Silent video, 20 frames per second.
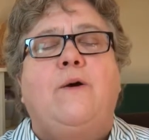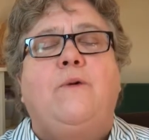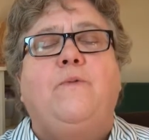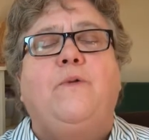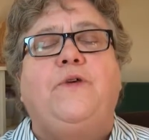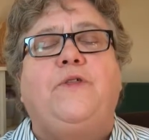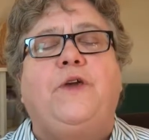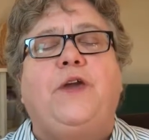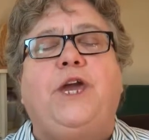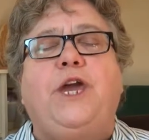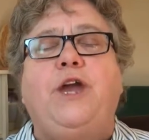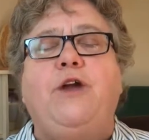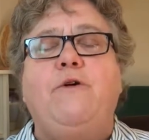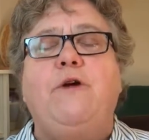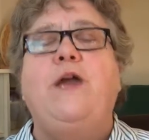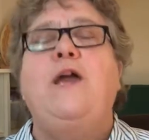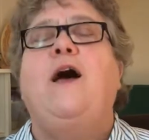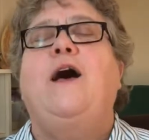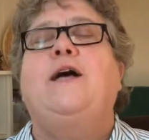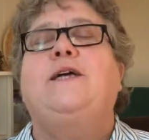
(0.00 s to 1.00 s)
with
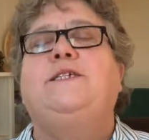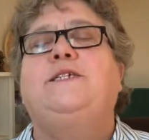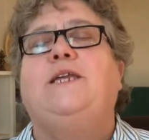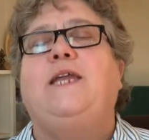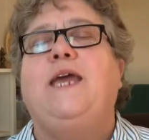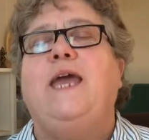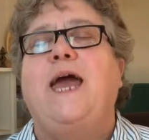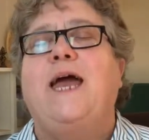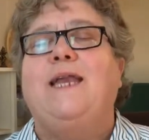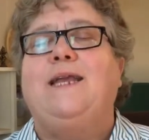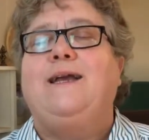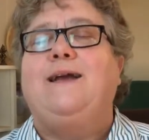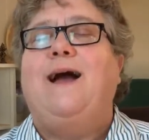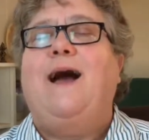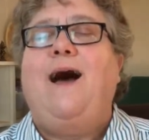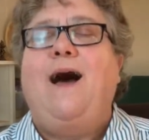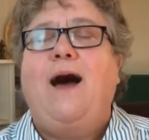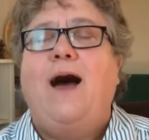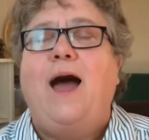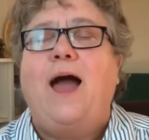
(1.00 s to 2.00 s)
curiosity and
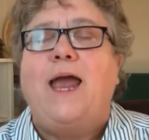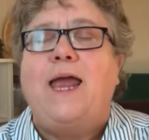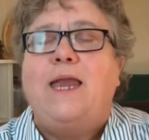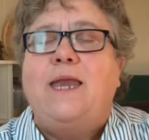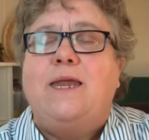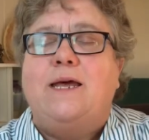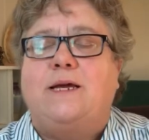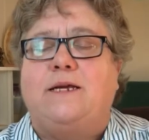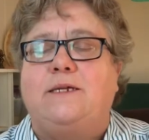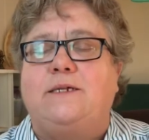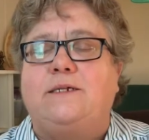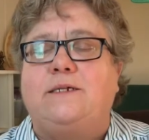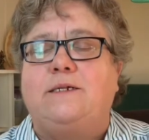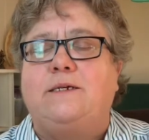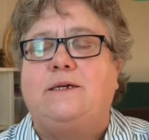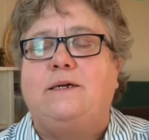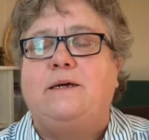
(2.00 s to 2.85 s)
kindness,